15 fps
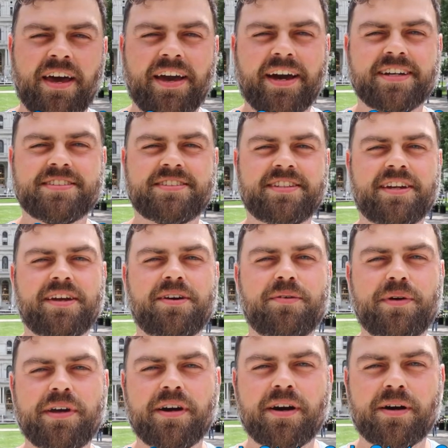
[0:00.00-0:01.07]
Hey guys, today
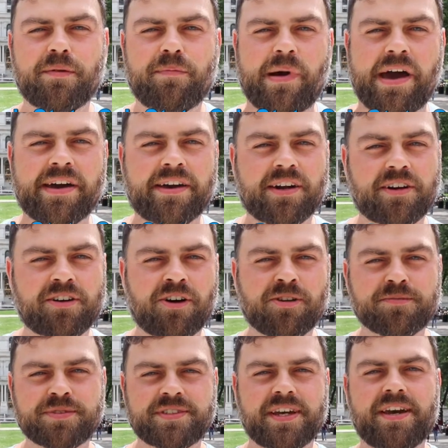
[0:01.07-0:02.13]
we are back in our
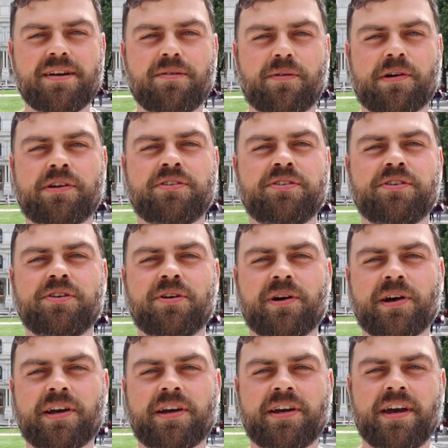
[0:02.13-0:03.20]
home state. We're in New
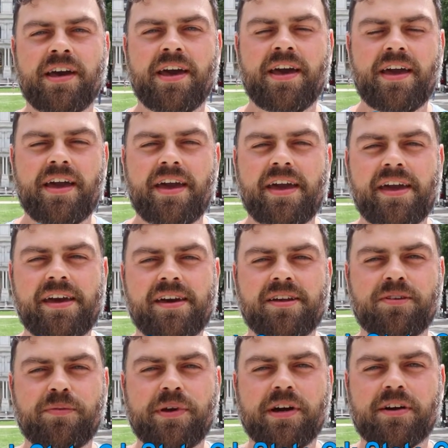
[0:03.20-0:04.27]
York
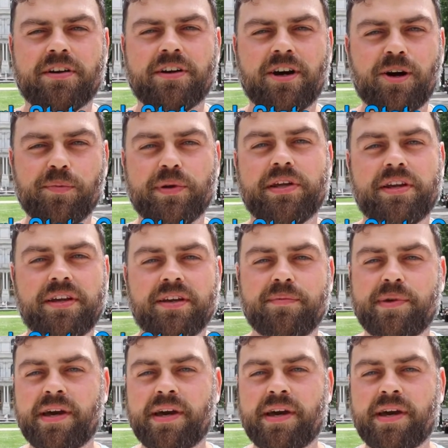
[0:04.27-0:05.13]
and we are in Albany.